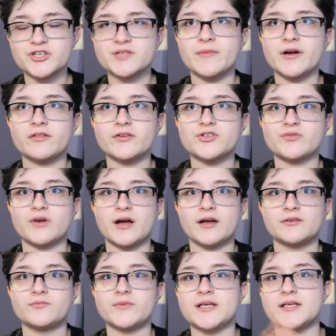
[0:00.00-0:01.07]
Smuggler's
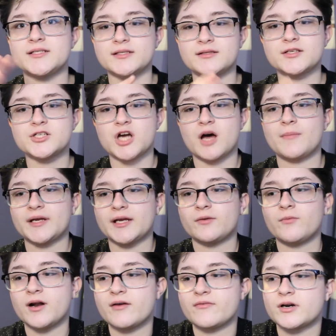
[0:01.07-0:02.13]
Run, we did the shopping
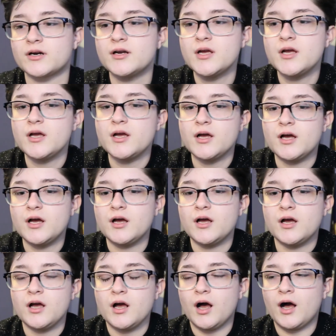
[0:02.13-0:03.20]
and whatever,
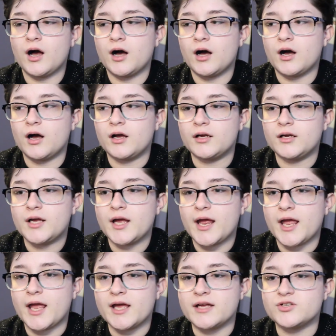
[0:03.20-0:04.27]

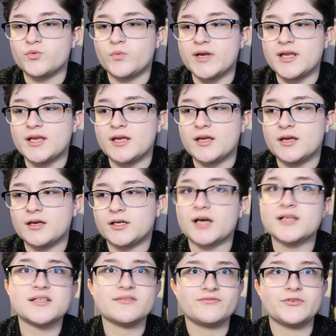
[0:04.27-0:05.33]
and we
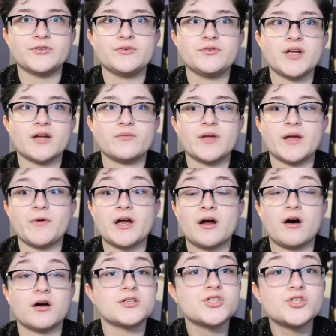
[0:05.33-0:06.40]
got some food and we
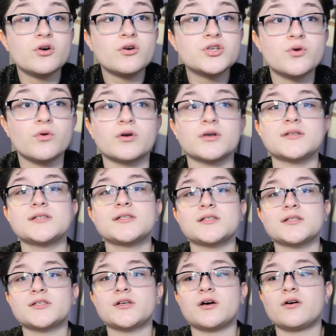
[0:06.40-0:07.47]
went on Star Tours.
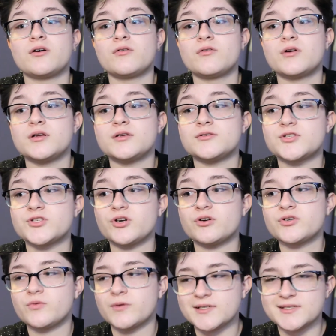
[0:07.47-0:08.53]
So
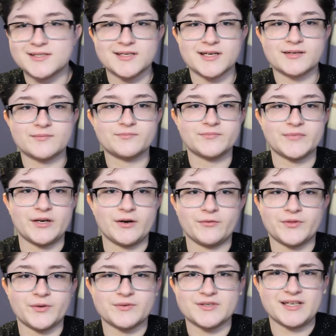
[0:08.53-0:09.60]
Star Tours is like,
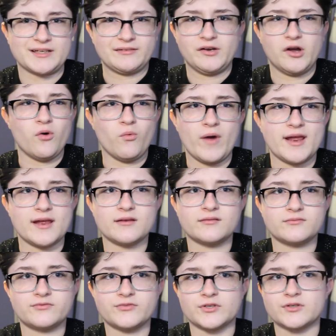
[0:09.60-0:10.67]
there was like no wait
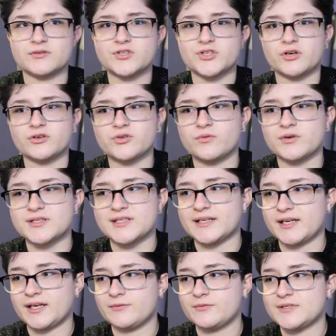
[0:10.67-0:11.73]
for Star Tours.
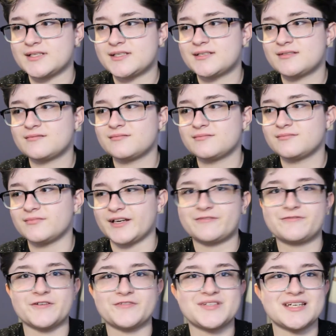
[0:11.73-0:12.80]
Like, it was like
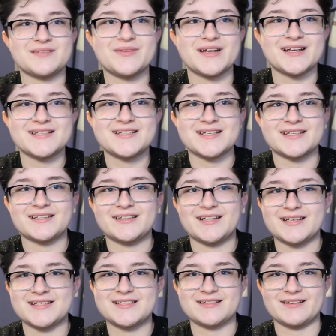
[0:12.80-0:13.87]
15 minutes, and
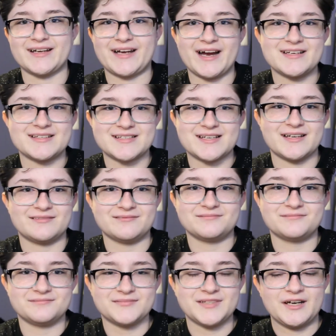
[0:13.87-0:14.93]
they, like I said,
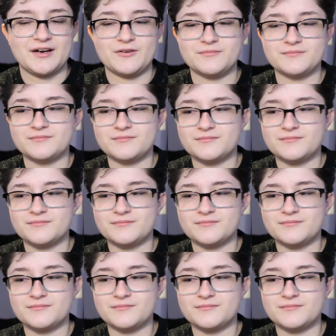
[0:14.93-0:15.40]
to